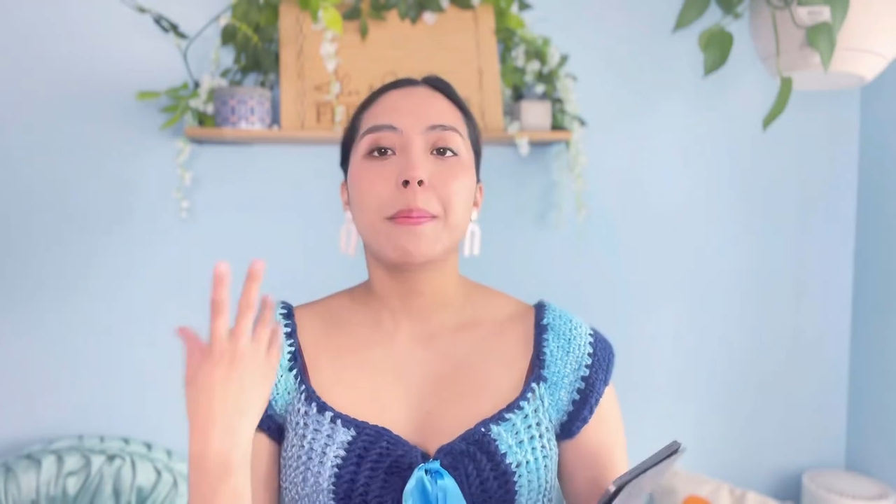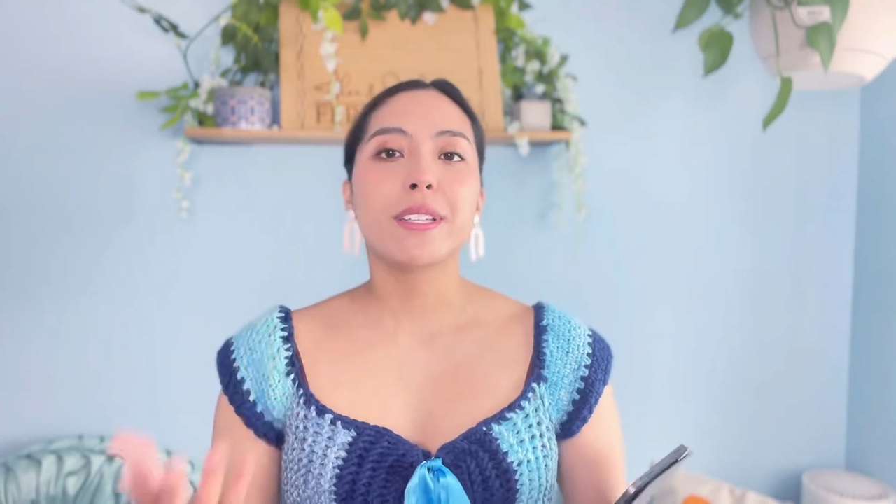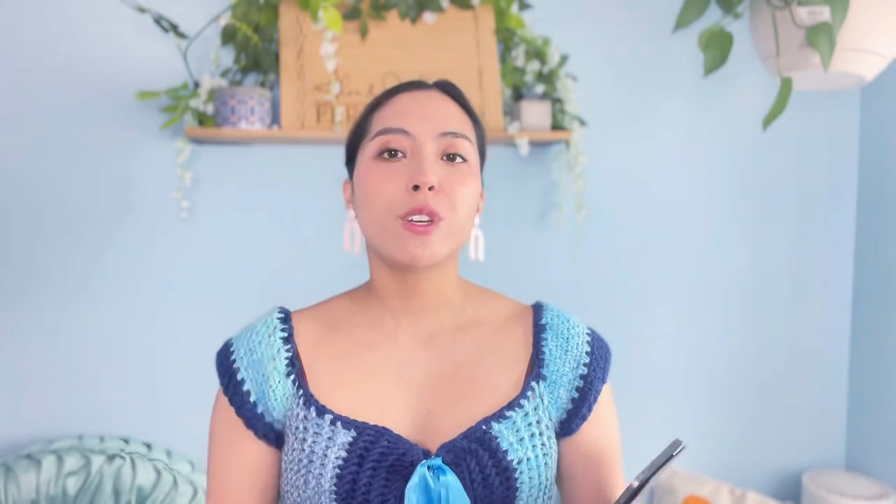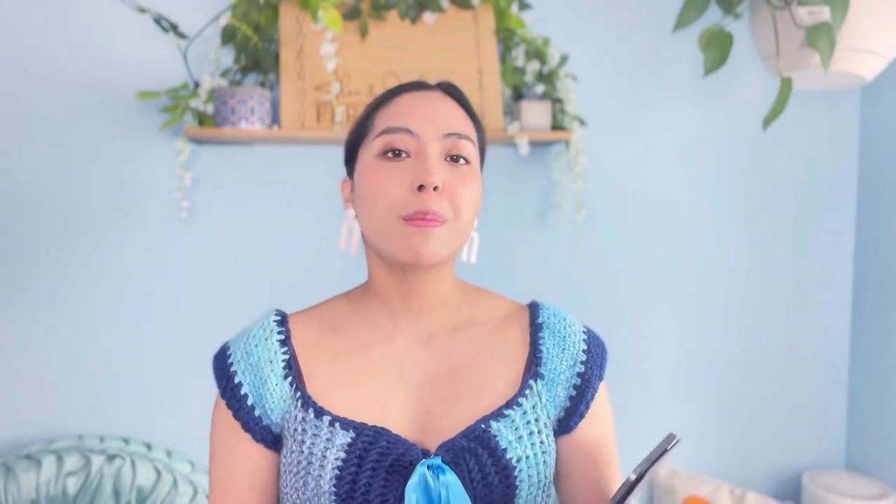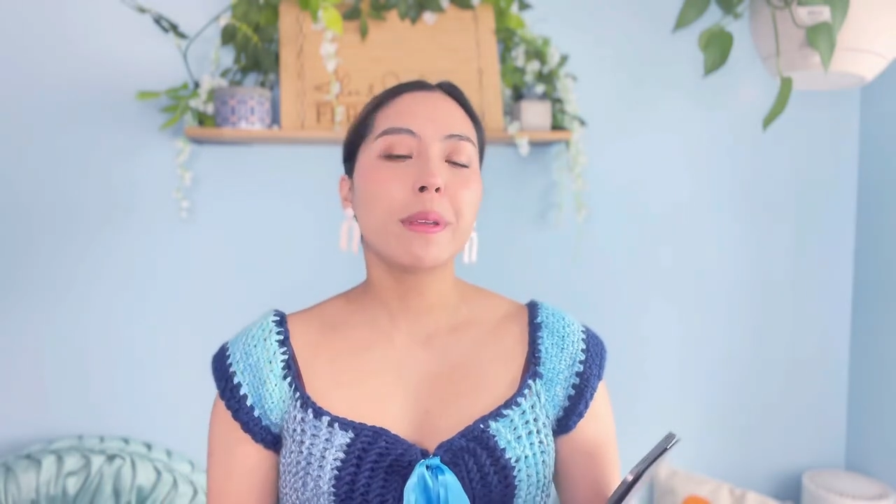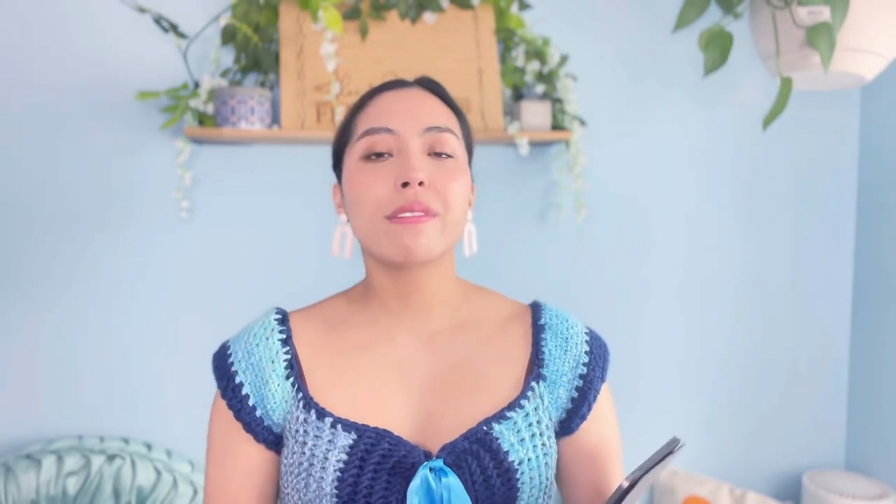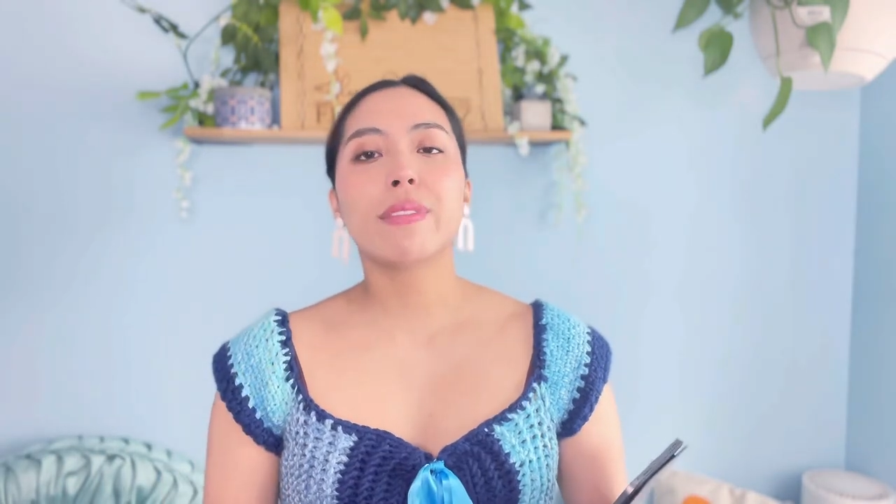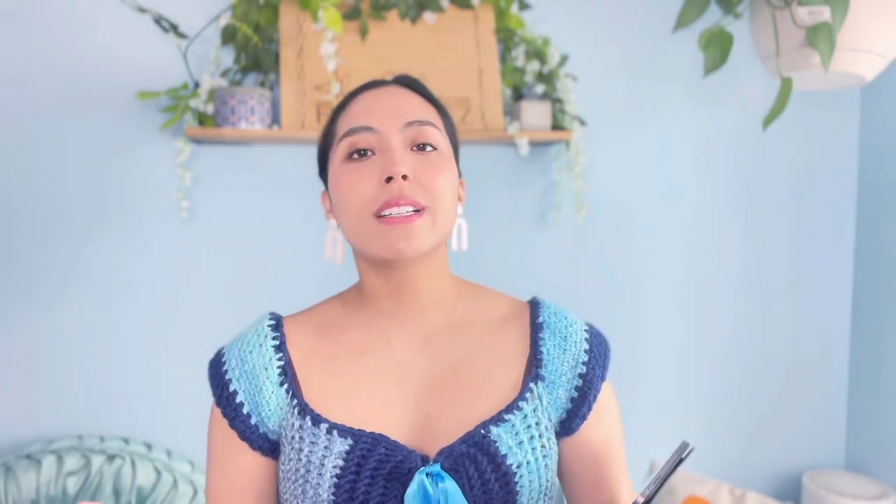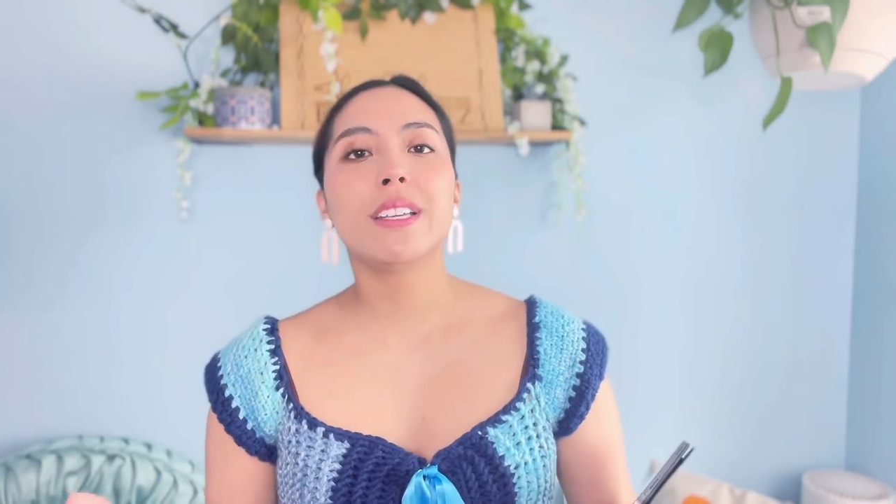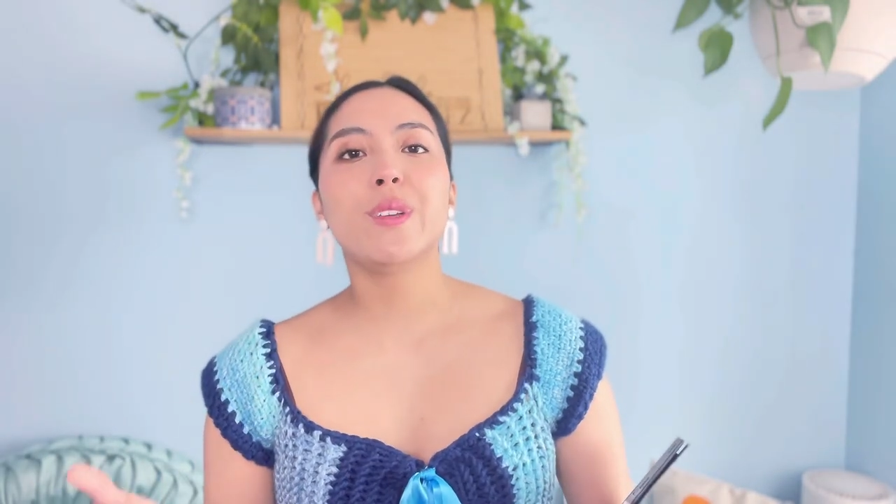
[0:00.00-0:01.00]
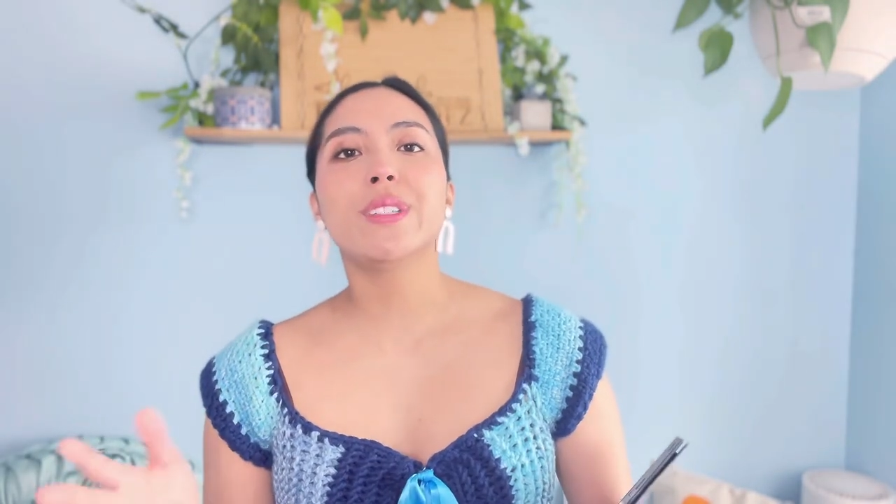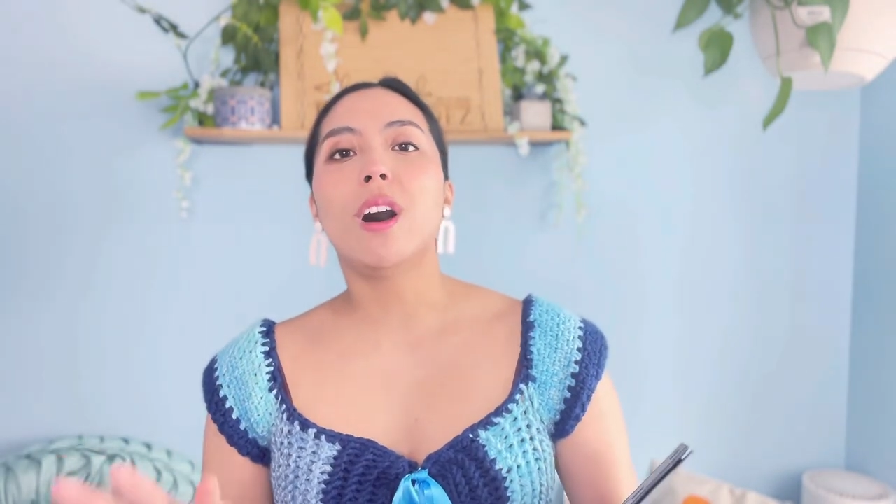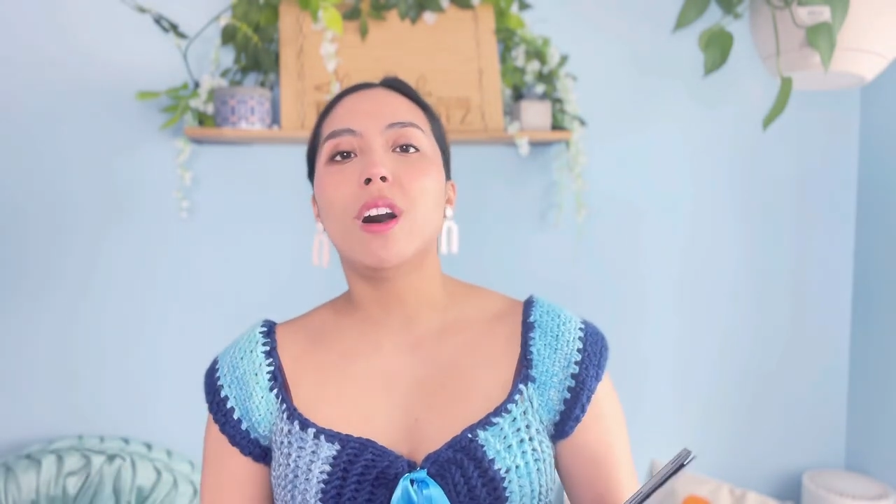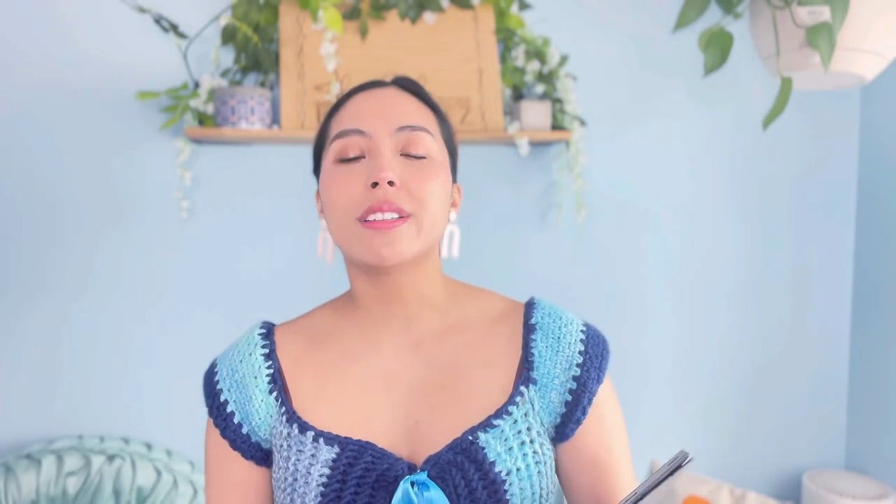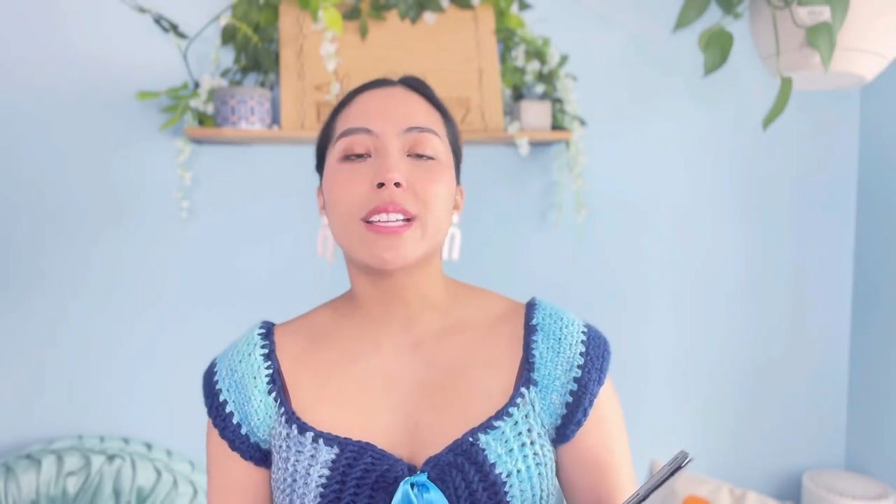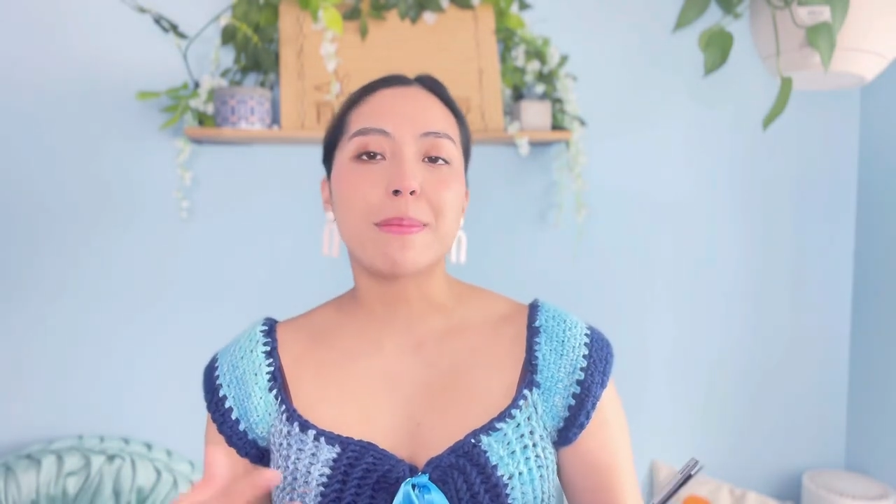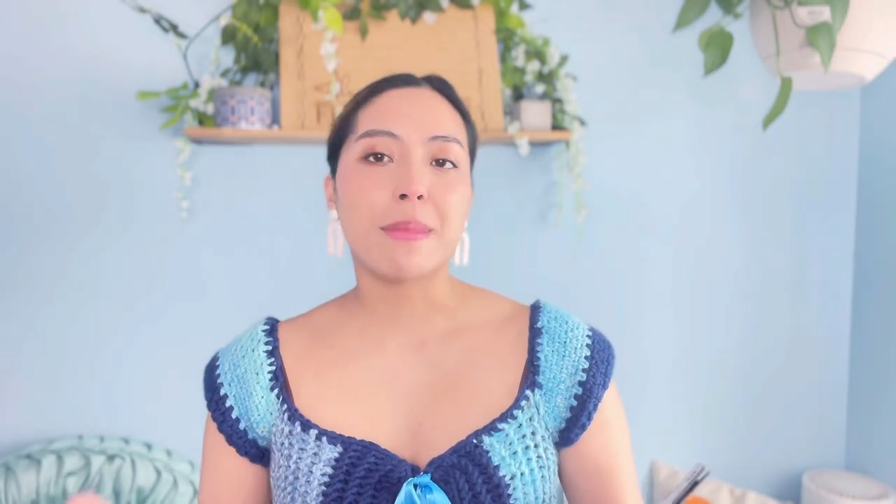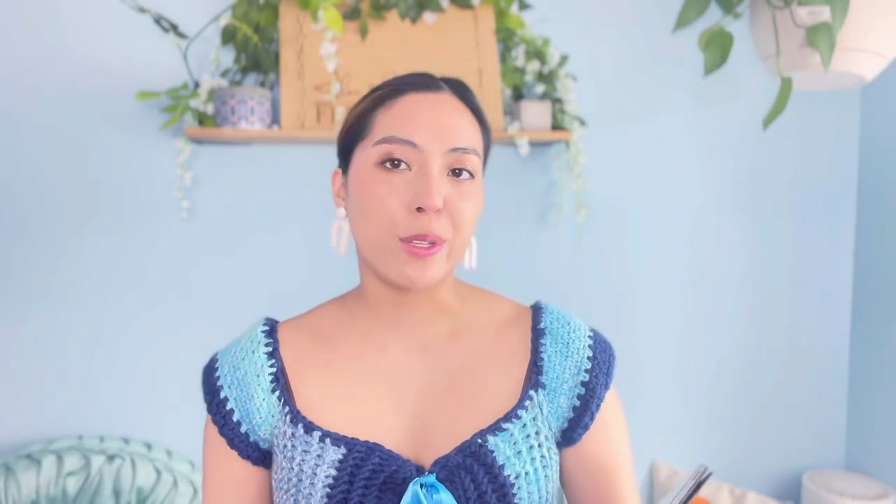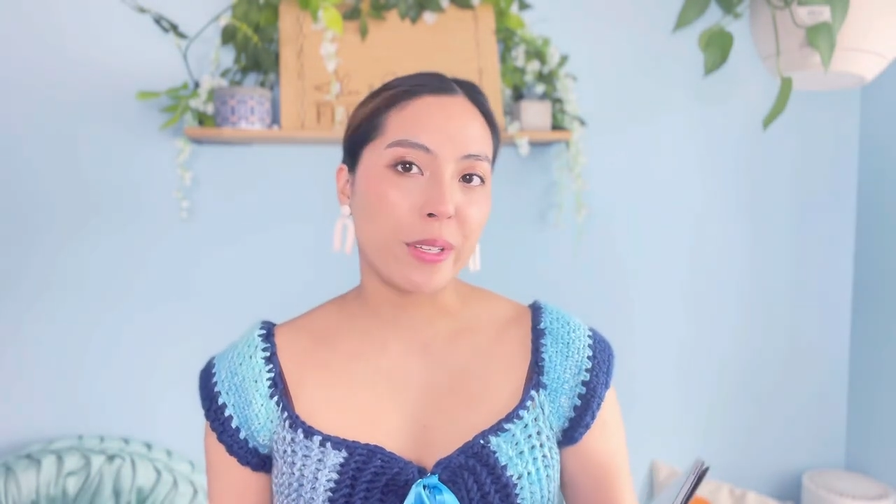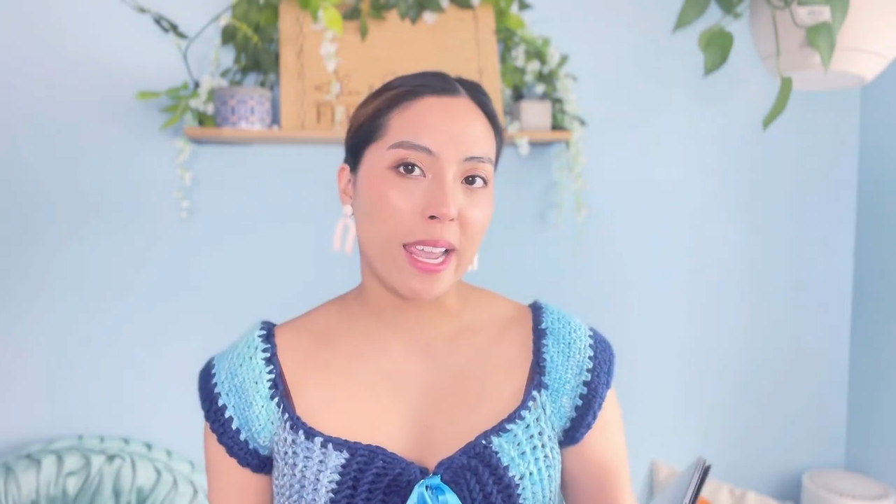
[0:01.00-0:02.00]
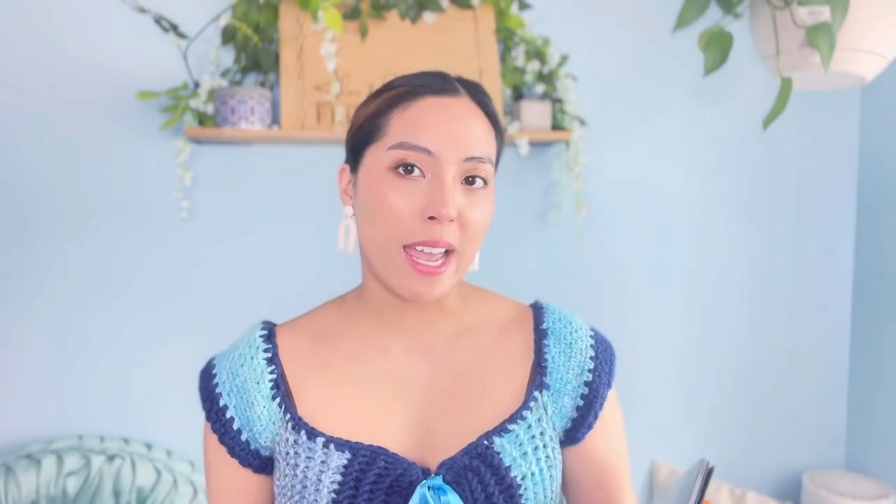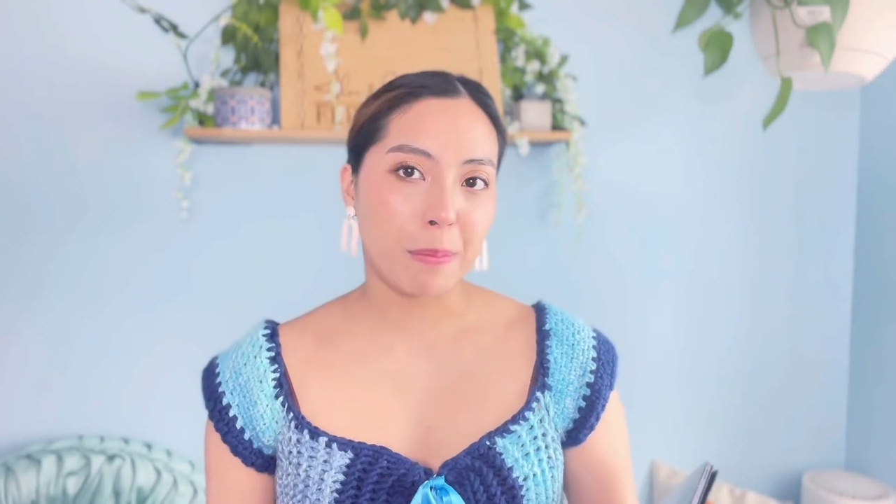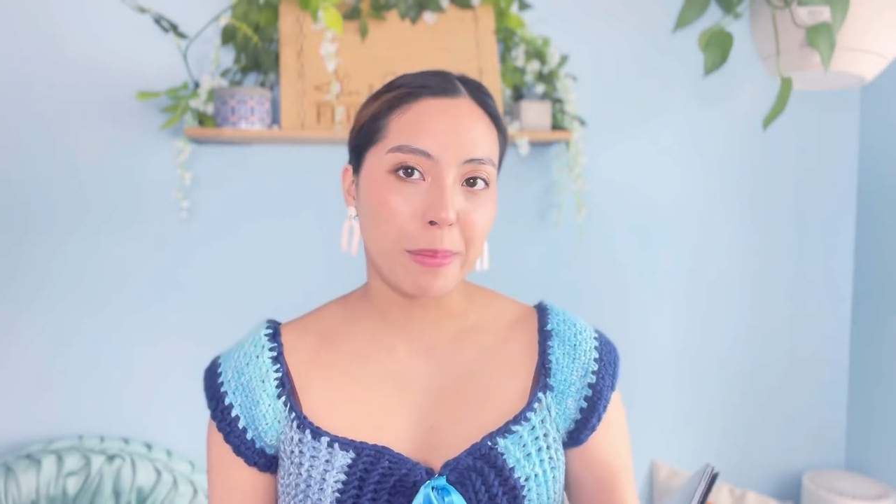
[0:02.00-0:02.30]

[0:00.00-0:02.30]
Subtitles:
But don't be afraid to use all the time that you can,